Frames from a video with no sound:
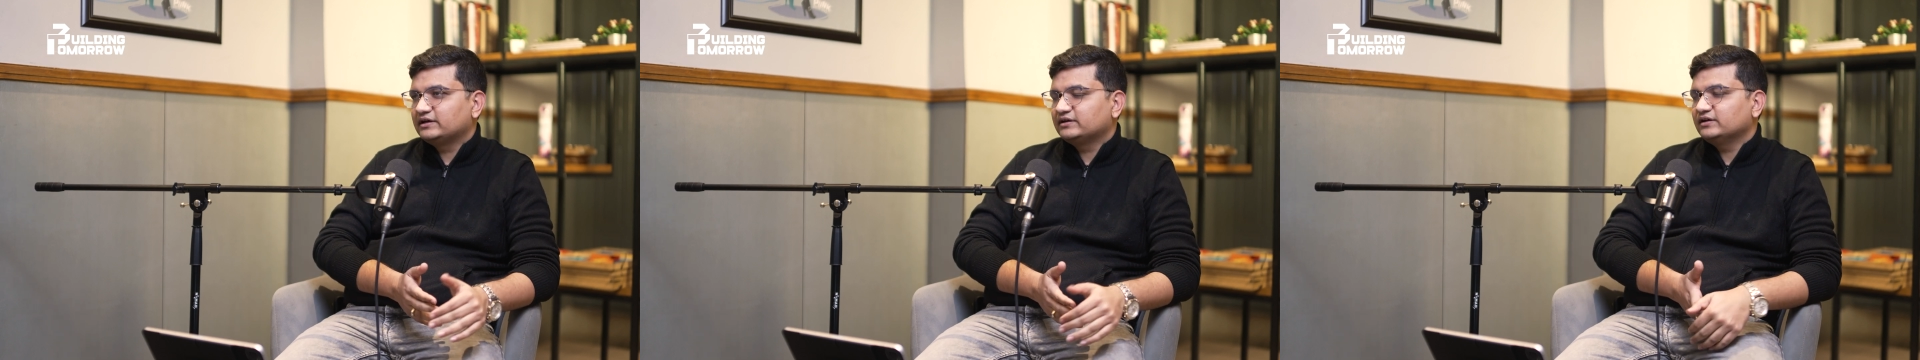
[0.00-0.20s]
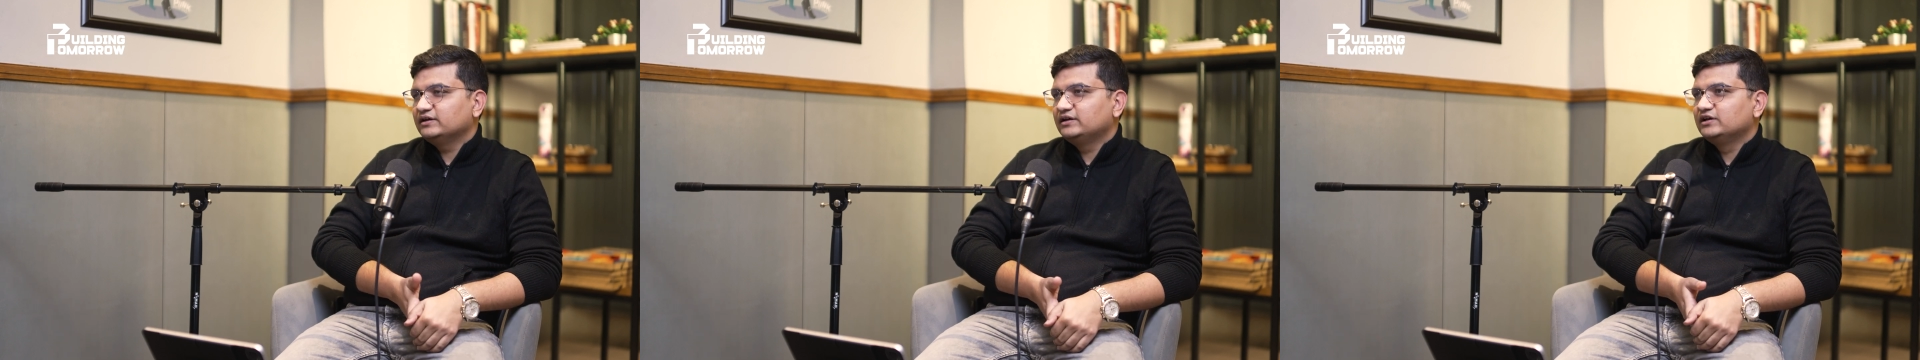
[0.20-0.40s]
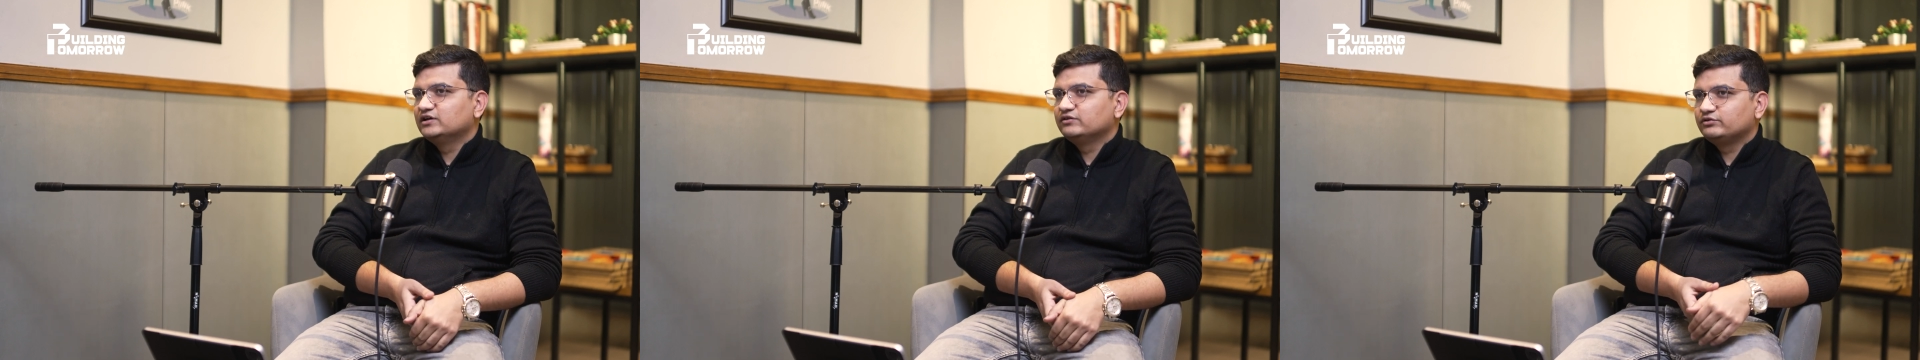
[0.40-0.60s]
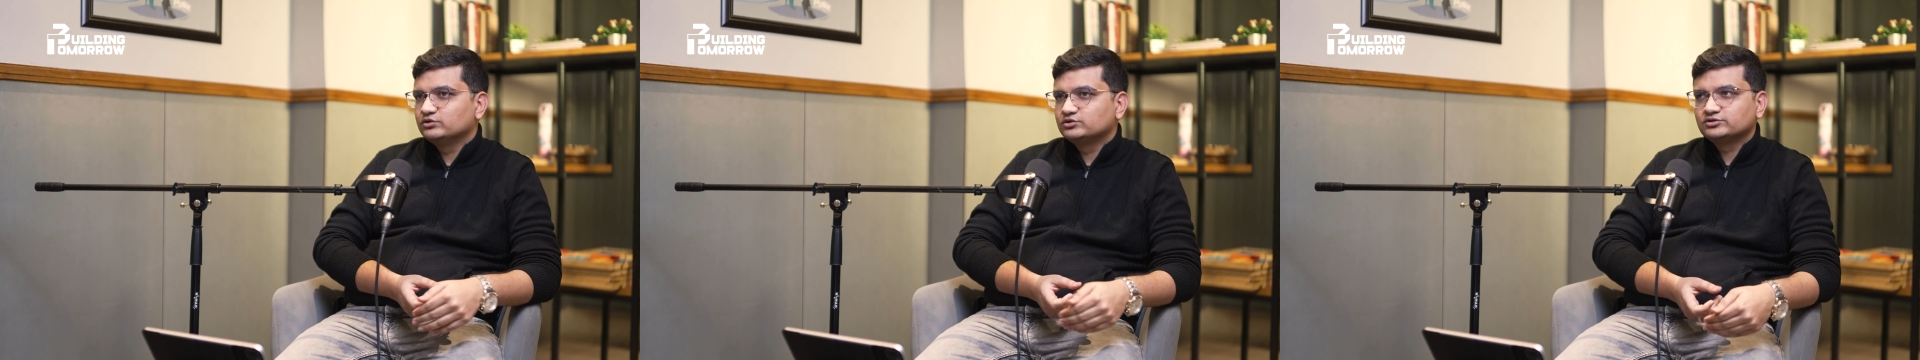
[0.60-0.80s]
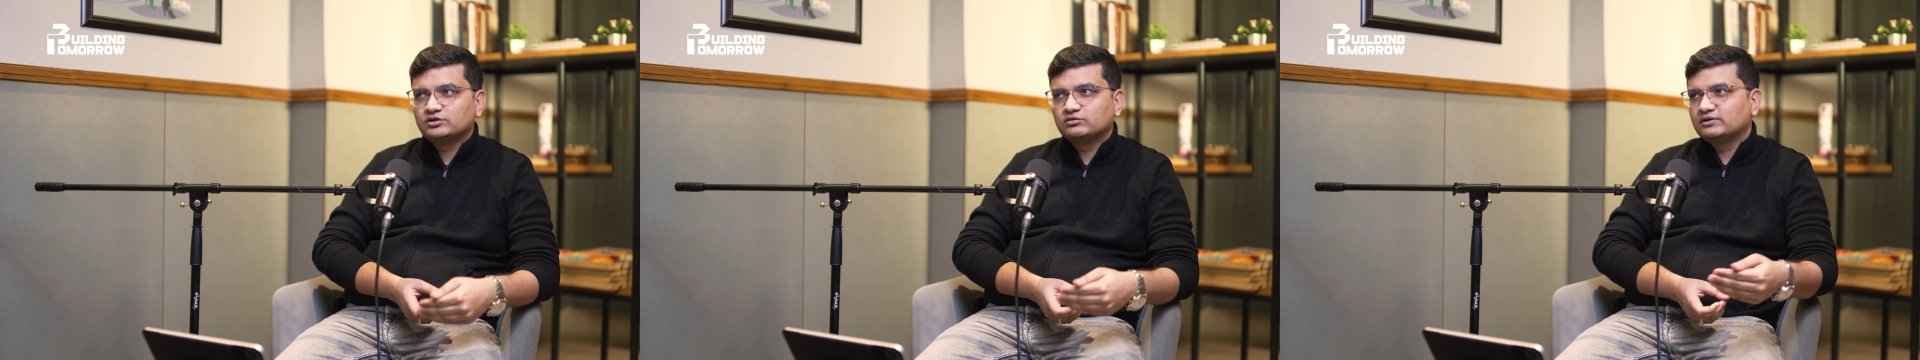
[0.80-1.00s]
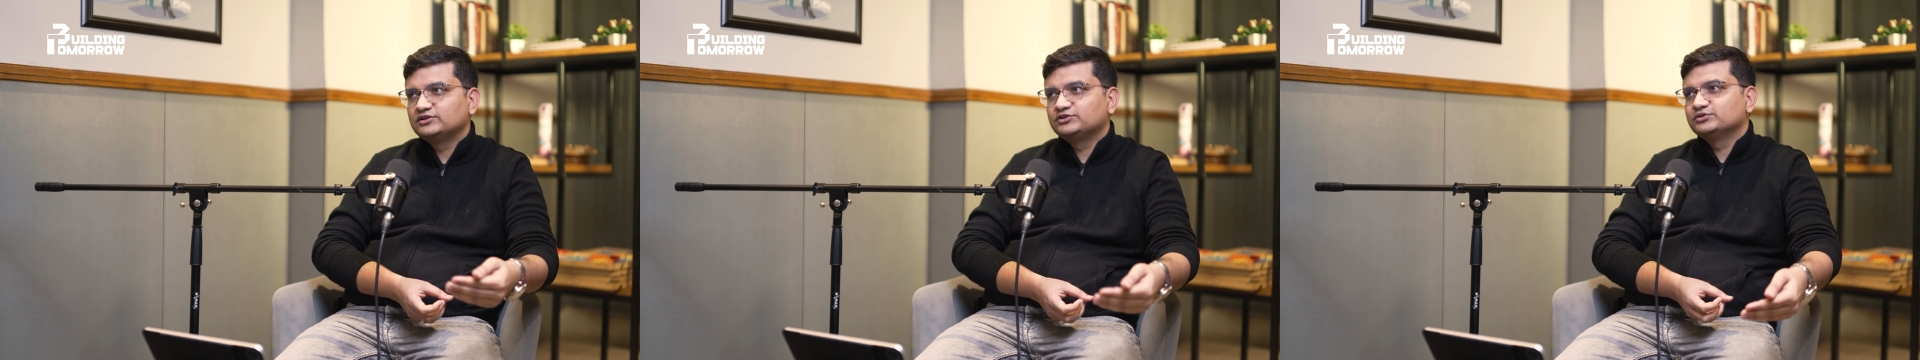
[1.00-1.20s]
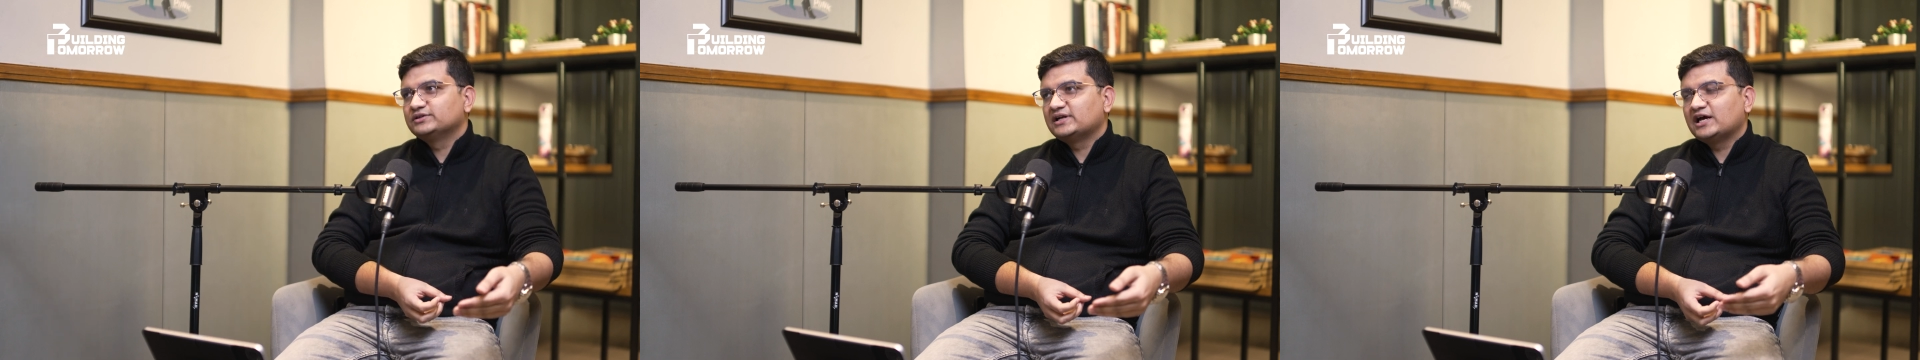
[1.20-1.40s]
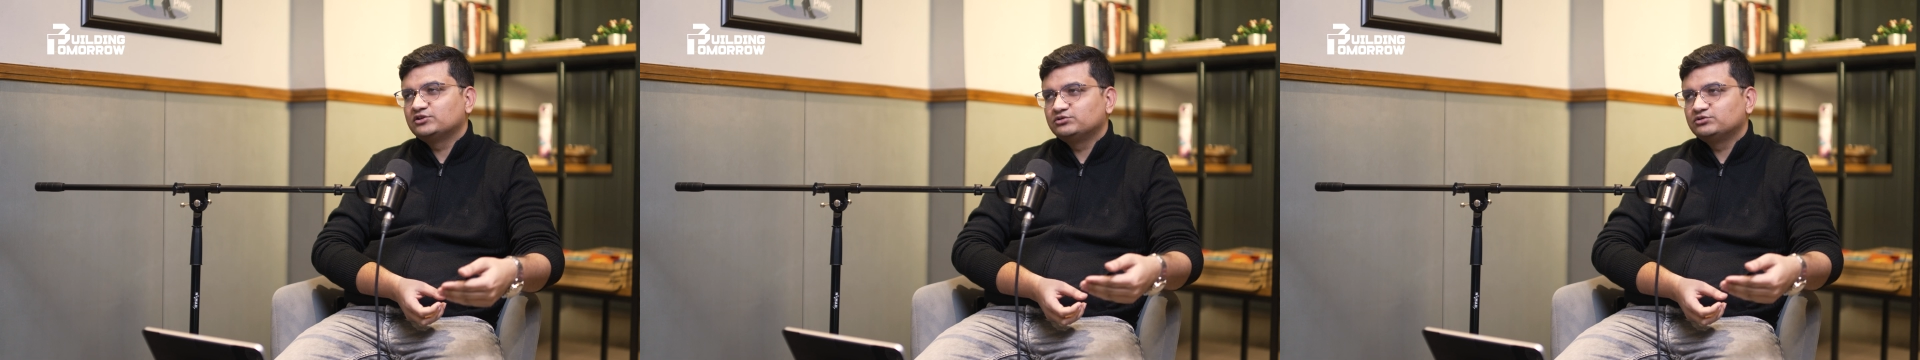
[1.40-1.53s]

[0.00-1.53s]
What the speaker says: like near future or once you